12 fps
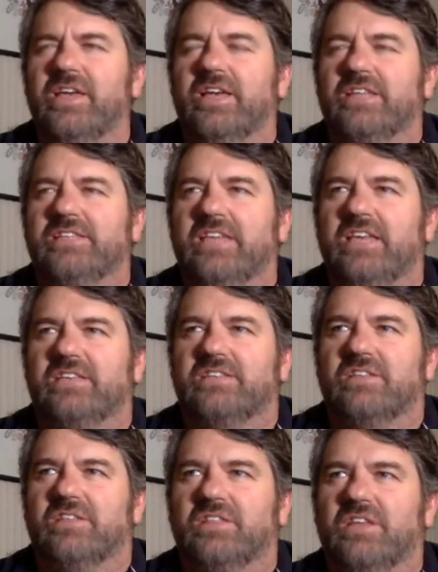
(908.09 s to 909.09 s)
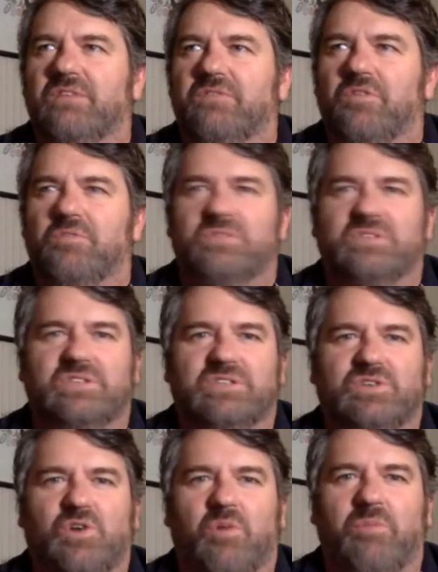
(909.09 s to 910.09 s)
a text, I think, from
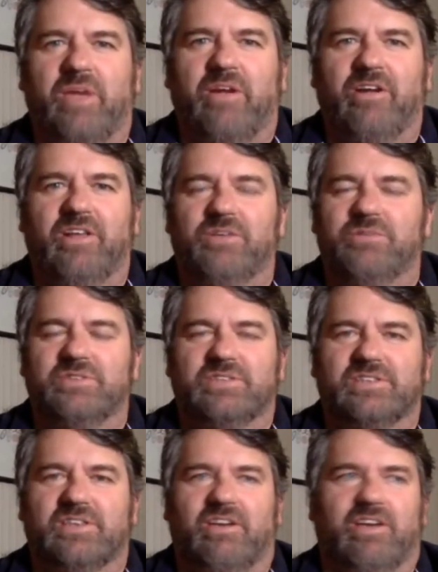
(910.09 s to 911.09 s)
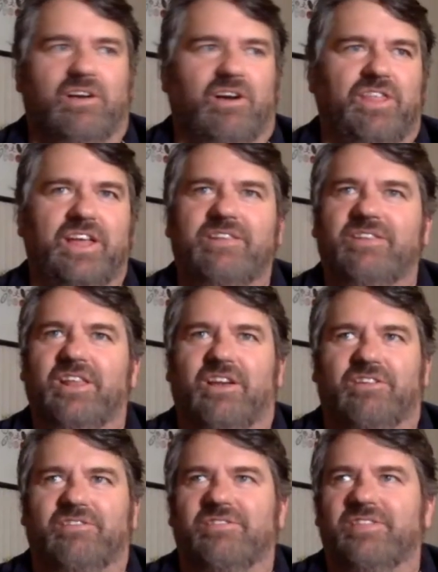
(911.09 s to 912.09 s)
Scott Barrett, who was just going, oh, they, you
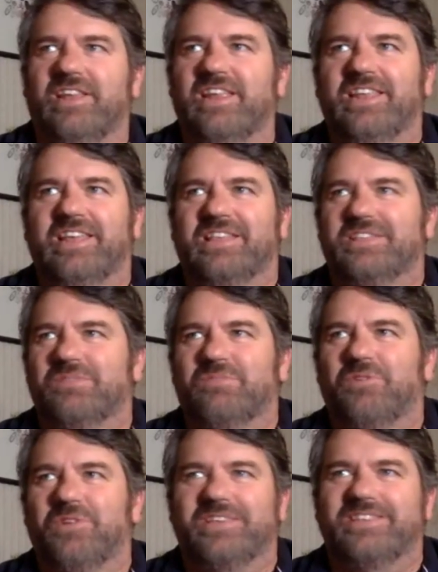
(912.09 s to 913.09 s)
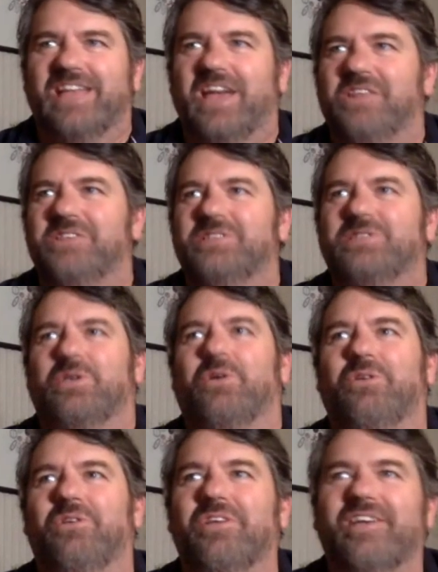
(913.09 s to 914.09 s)
know, they need to get some footy started
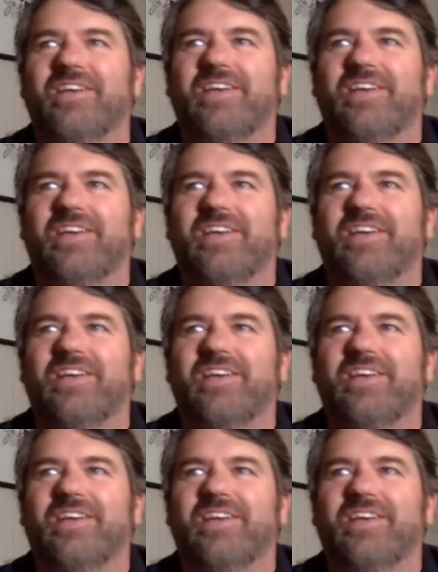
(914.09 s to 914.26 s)
soon.